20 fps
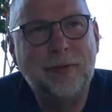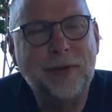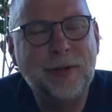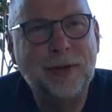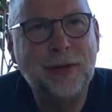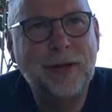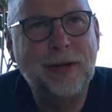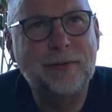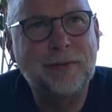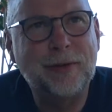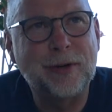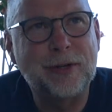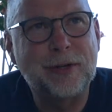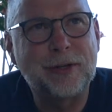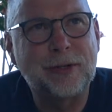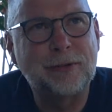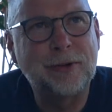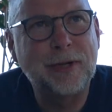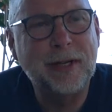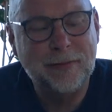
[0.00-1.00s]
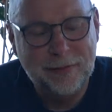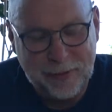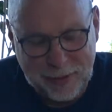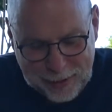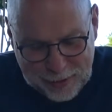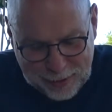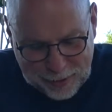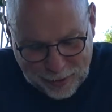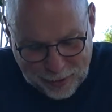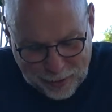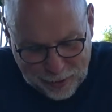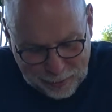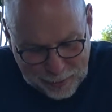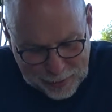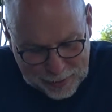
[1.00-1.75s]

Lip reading: you look at verse 3 of the psalm,